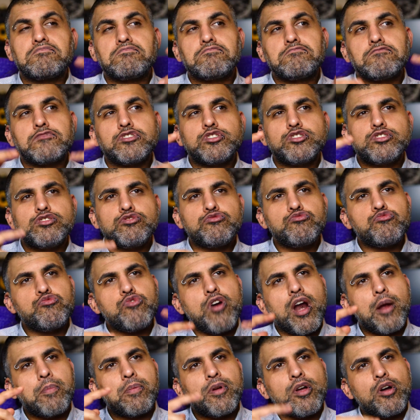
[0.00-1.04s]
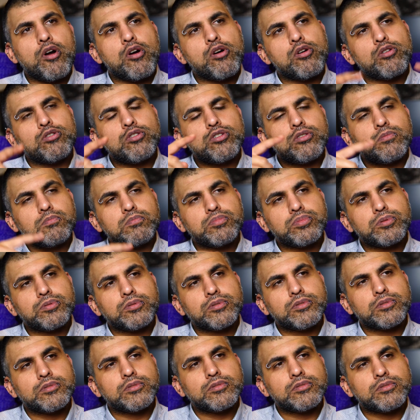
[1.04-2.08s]
I should wrap it all up.
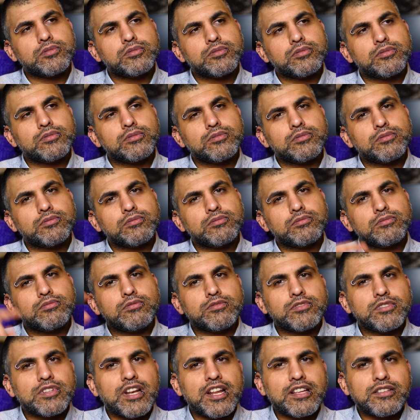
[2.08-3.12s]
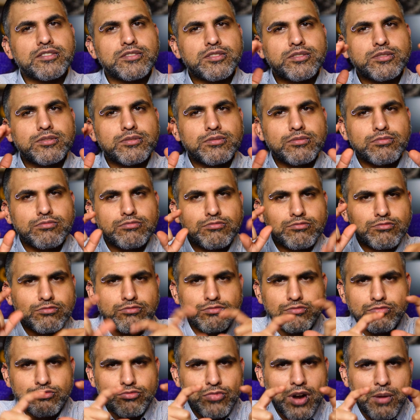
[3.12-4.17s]
So let's
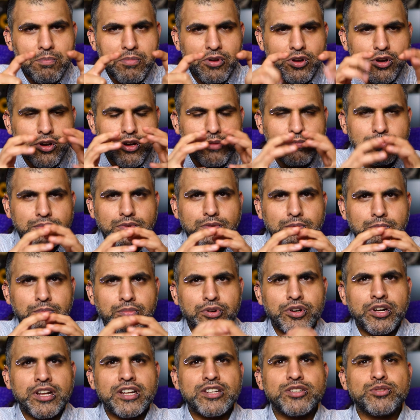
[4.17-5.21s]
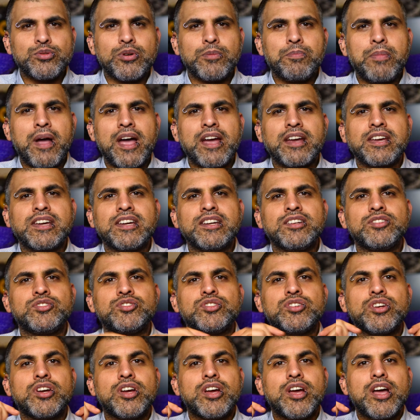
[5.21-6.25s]
wrap it up, put it into a package.
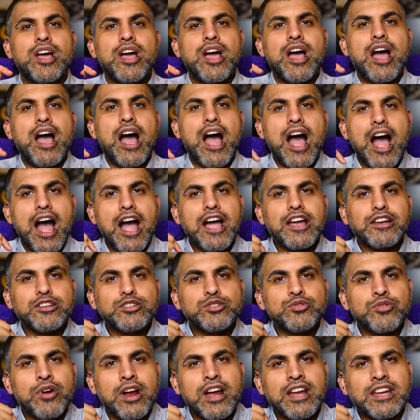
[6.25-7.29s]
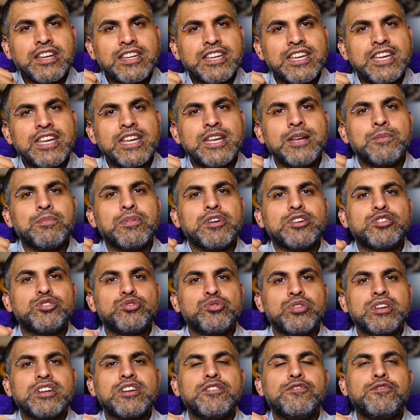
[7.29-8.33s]
I try and keep a
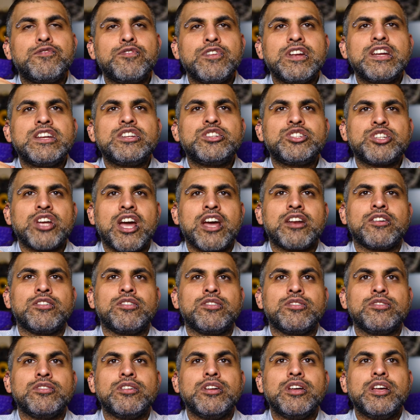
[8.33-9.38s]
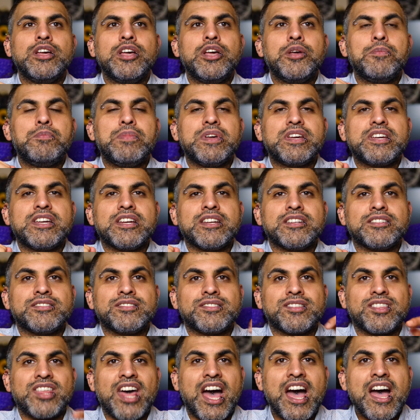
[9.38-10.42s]
trigger-free channel because
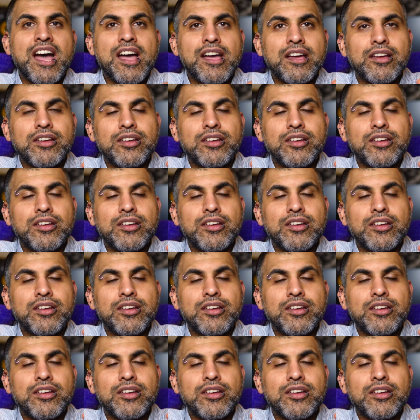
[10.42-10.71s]
that